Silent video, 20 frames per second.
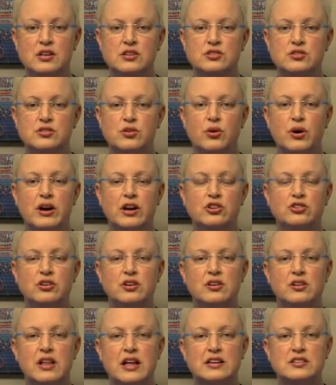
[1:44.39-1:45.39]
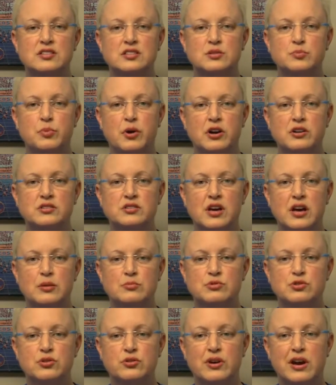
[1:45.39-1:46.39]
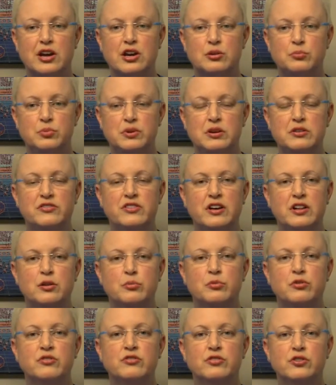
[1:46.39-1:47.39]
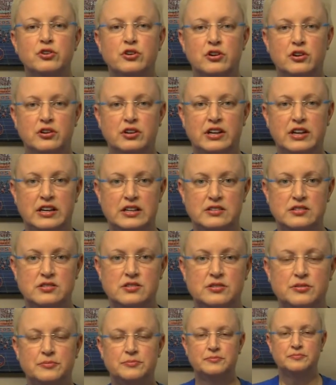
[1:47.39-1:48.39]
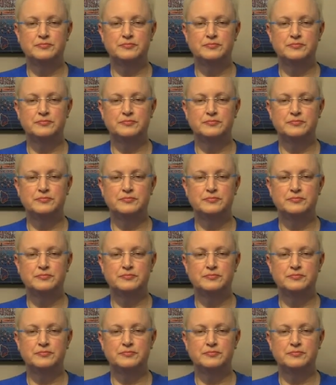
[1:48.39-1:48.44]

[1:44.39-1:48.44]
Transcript: so I took classes part-time so I could be available for her needs.